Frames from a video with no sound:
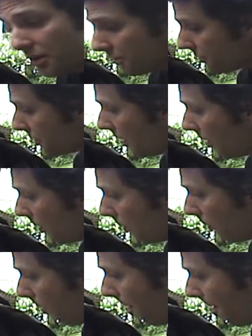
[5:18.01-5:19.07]

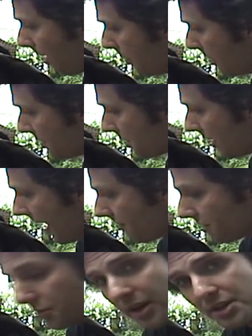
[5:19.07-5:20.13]
So you basically have
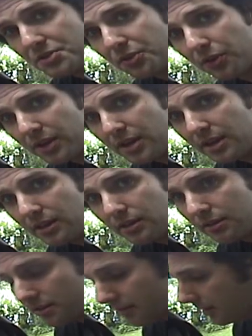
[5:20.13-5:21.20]
to transfer the heat,
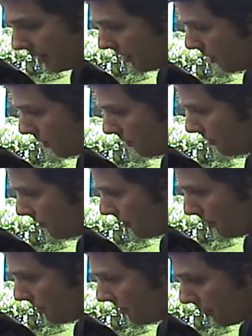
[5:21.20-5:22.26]
you know,
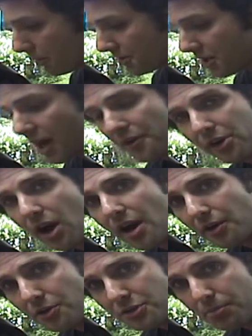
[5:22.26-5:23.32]
from a soldering
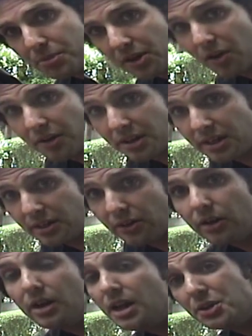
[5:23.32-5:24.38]
iron or something onto here.